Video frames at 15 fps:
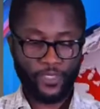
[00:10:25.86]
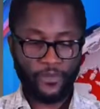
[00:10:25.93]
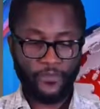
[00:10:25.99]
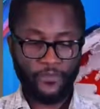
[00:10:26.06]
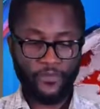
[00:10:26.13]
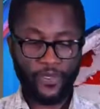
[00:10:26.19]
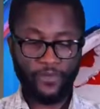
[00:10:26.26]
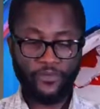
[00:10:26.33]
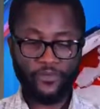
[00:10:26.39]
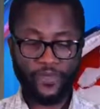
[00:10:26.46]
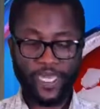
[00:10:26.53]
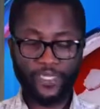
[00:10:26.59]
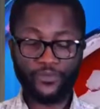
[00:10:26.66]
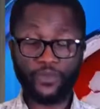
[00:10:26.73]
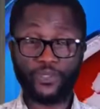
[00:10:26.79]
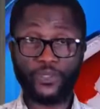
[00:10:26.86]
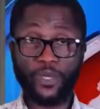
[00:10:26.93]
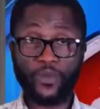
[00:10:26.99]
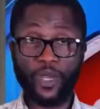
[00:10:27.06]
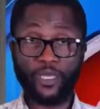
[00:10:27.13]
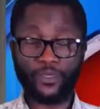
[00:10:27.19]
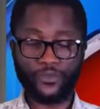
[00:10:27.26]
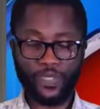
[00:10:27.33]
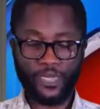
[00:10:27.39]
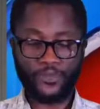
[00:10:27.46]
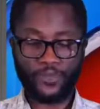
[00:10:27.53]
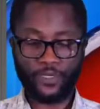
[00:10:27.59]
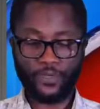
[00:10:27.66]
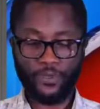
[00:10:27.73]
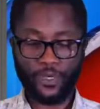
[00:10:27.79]
Foreign flight withdrawal, Rep
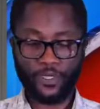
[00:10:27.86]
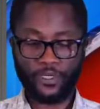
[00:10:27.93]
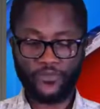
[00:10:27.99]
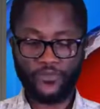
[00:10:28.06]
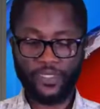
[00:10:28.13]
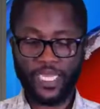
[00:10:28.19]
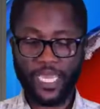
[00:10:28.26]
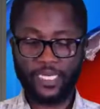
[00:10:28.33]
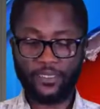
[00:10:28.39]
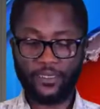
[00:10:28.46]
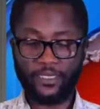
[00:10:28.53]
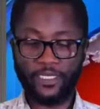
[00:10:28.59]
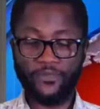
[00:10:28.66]
summons finance,